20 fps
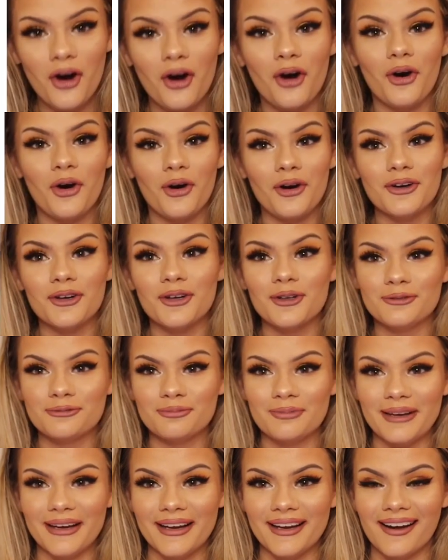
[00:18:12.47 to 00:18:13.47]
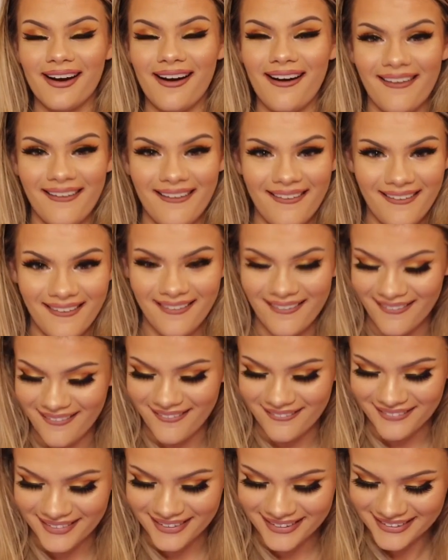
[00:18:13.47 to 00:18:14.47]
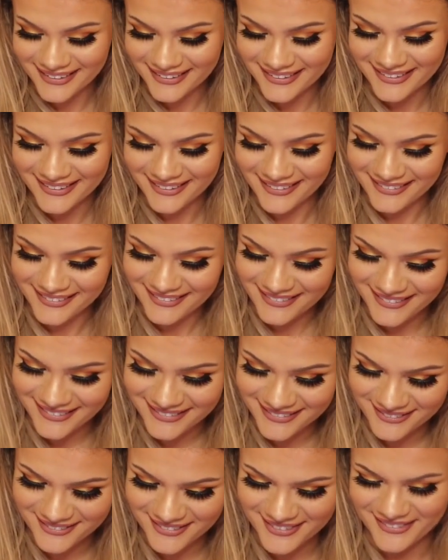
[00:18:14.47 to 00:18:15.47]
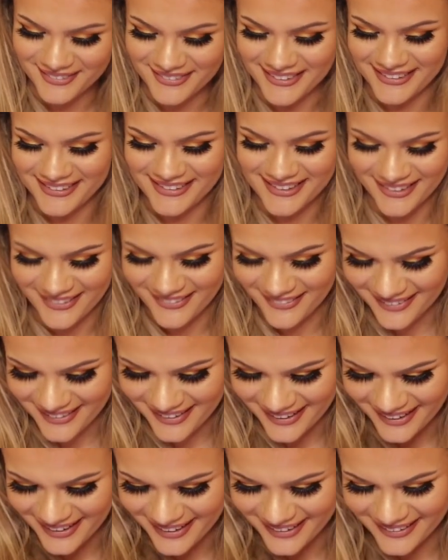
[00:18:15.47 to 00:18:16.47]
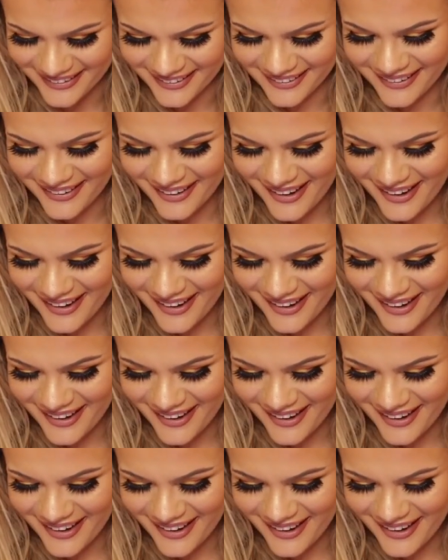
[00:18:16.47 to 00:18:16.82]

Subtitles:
all of me. Oh my god, what are we doing?